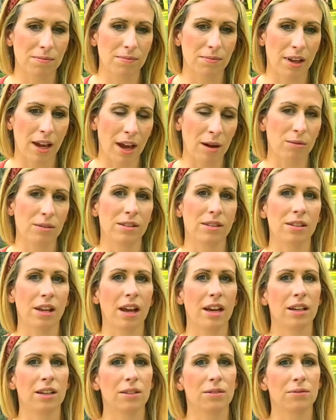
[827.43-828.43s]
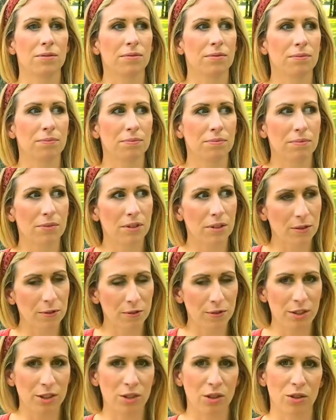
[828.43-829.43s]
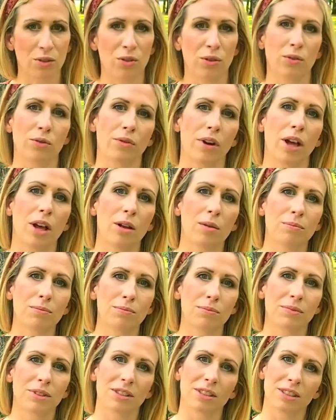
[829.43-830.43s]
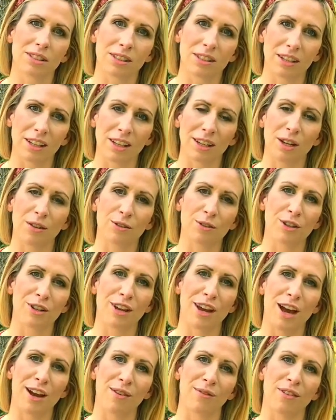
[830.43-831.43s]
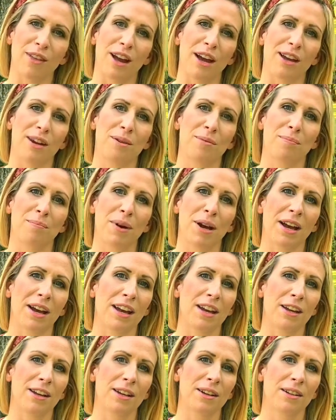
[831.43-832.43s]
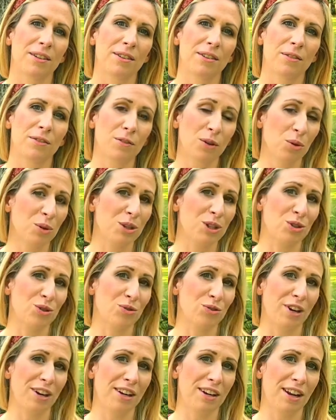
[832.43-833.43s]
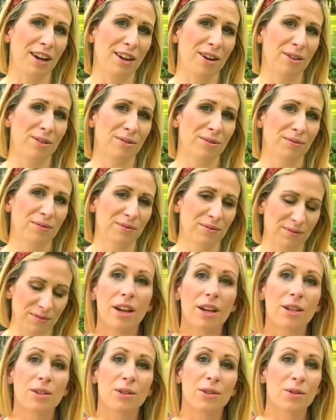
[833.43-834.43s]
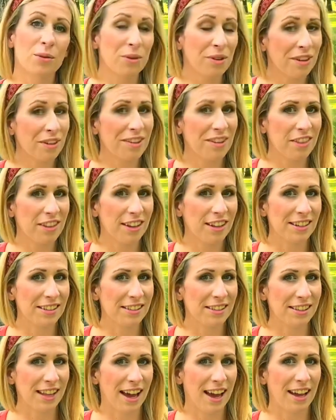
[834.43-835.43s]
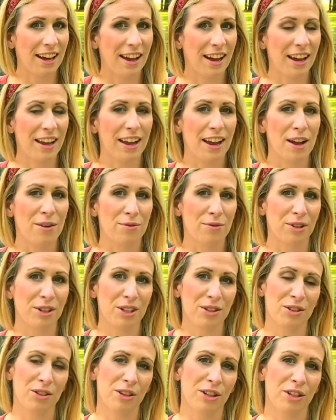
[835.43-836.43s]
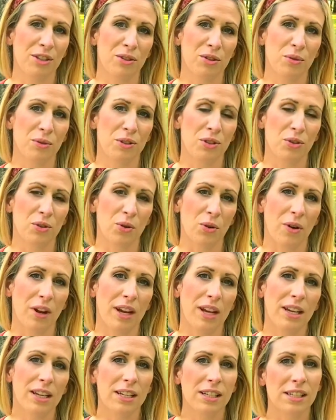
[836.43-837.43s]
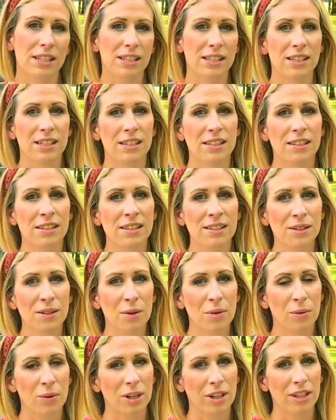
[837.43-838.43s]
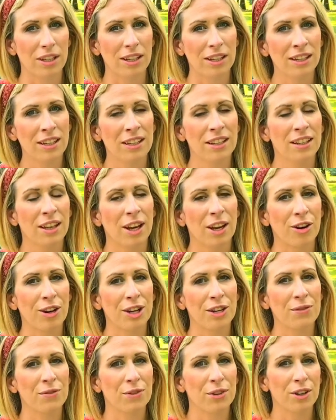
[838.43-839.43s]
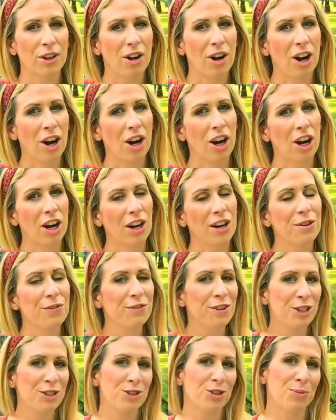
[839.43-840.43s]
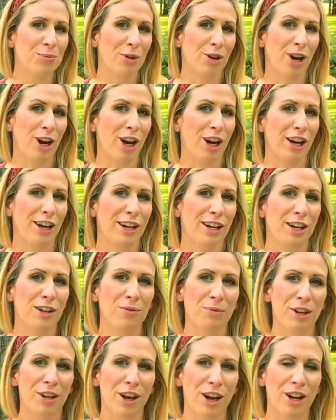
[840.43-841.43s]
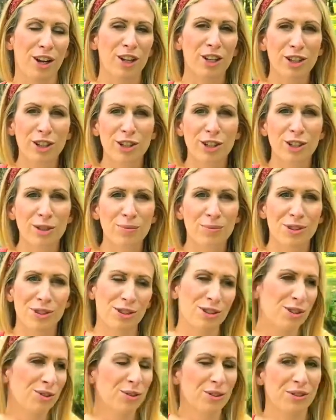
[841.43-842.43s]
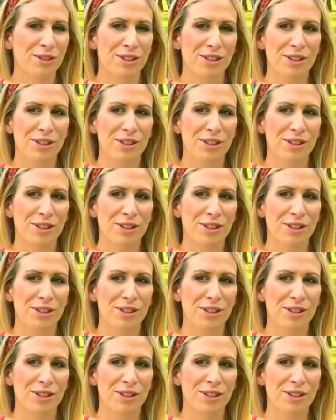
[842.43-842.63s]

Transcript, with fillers: outside of the physical realm, since I can't really have that my focus right now. So, one of the things that I have really started to enjoy is working and caring for our vegetable garden. And we got herbs and all sorts